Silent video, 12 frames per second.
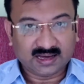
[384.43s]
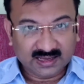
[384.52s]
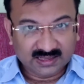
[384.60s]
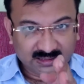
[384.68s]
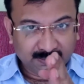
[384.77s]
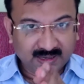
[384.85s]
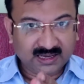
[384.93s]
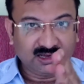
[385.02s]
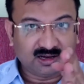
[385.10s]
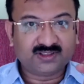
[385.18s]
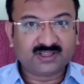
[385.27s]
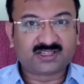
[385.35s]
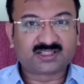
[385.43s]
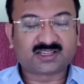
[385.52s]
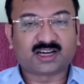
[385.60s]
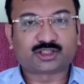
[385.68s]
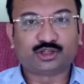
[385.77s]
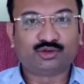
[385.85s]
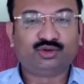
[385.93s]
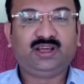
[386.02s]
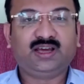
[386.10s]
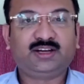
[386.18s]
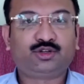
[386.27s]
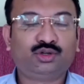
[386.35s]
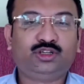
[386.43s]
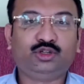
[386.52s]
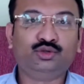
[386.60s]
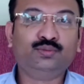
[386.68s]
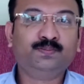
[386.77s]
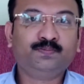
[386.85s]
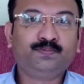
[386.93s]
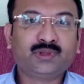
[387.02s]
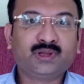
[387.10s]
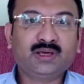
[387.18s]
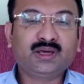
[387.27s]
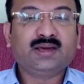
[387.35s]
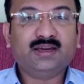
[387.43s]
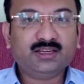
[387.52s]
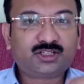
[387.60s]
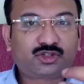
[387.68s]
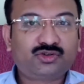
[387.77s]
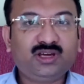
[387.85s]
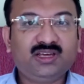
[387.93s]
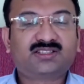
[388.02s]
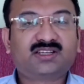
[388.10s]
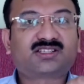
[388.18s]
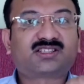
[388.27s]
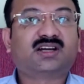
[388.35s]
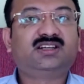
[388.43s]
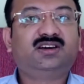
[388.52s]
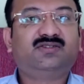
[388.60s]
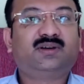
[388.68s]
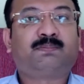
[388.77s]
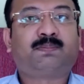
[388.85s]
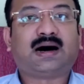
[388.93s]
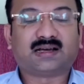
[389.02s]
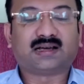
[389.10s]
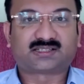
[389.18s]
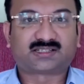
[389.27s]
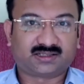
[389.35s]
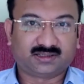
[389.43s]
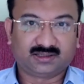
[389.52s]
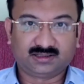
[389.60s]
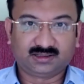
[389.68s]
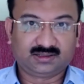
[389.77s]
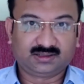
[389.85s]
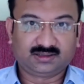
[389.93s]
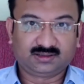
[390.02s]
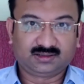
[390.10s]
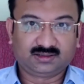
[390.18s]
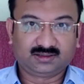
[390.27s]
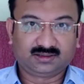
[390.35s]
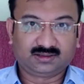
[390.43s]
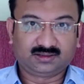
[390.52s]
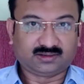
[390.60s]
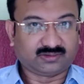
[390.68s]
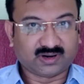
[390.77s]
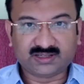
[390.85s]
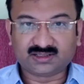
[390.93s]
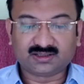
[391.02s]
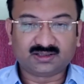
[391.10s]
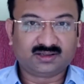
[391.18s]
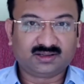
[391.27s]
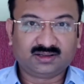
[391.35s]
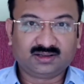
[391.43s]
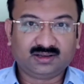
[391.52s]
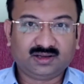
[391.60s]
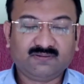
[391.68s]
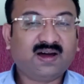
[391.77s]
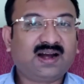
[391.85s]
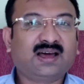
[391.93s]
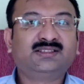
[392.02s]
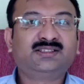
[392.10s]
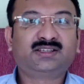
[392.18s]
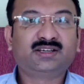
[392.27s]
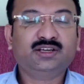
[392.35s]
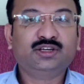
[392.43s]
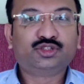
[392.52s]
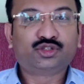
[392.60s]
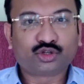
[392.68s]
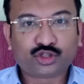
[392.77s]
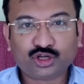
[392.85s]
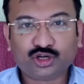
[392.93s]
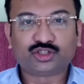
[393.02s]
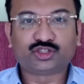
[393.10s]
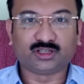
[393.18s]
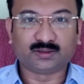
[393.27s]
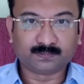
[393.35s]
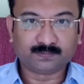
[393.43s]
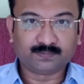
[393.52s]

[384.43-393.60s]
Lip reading: In the beginning of this discussion only, I told you, history is the study of the past, right? Whereas sociology,